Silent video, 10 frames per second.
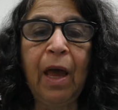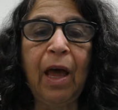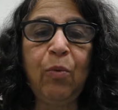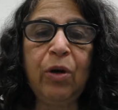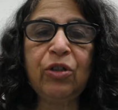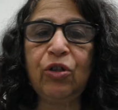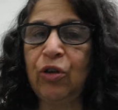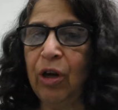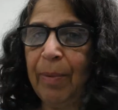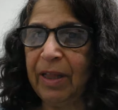I wanted to
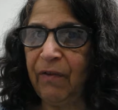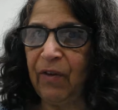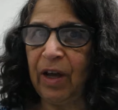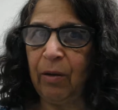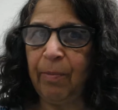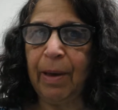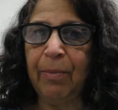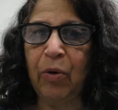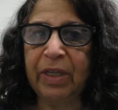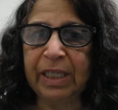talk about the final
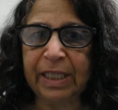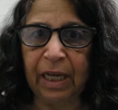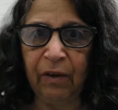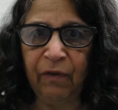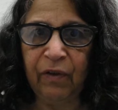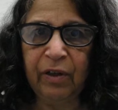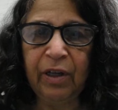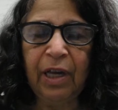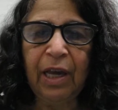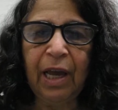memo itself
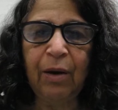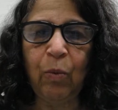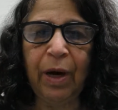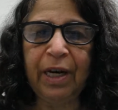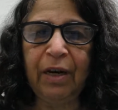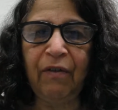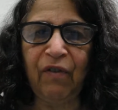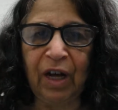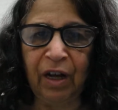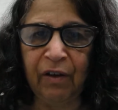and what it
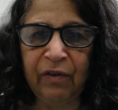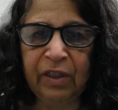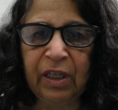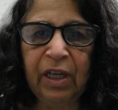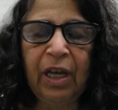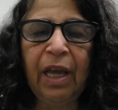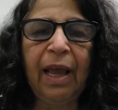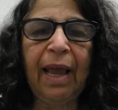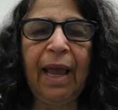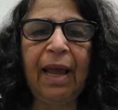involves,
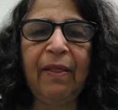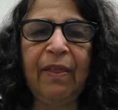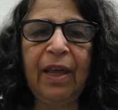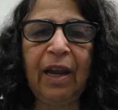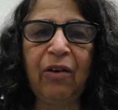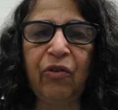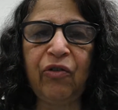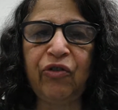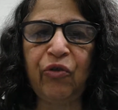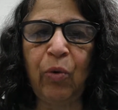and then I
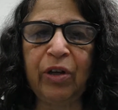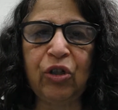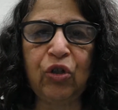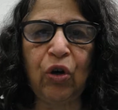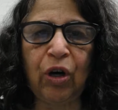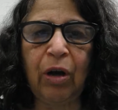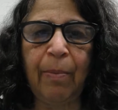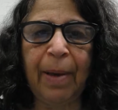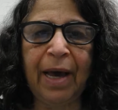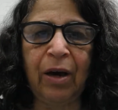also just wanted to talk
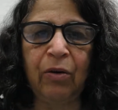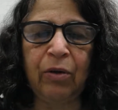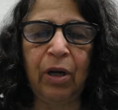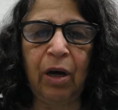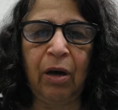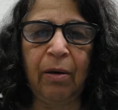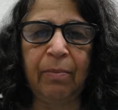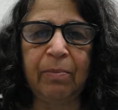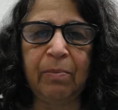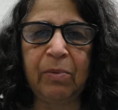about
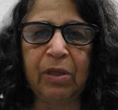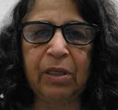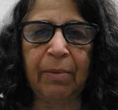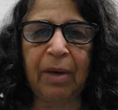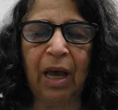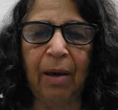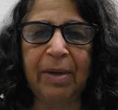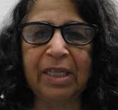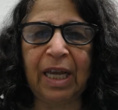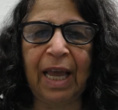some
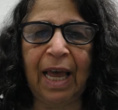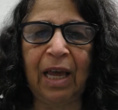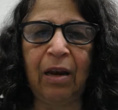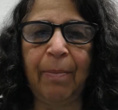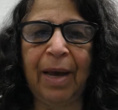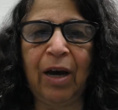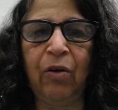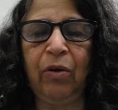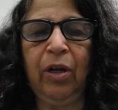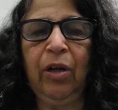comments I had about